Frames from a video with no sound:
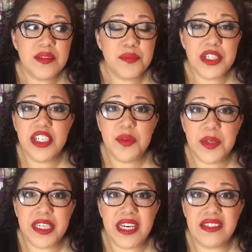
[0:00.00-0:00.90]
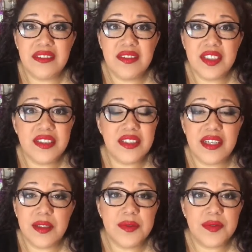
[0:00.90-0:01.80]
Pretty good weekend, just
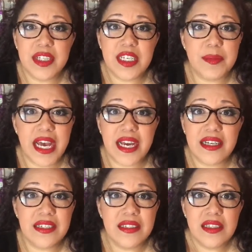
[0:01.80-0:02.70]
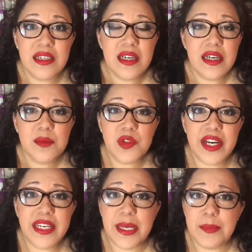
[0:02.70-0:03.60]
kind of laid back. I'm
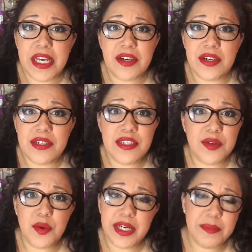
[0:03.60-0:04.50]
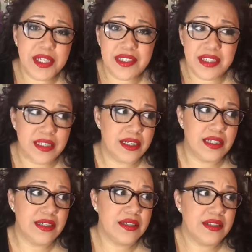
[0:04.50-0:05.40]
trying to get better, still going to
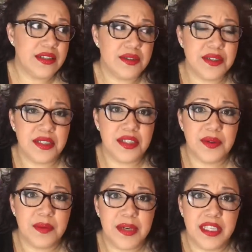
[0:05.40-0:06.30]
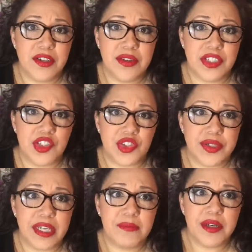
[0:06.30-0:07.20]
PT, still dealing with my little
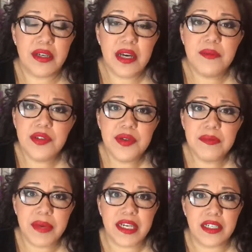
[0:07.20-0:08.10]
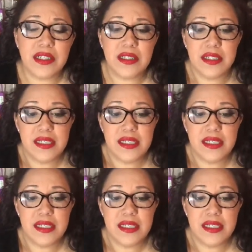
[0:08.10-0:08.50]
injury, but I'm doing better.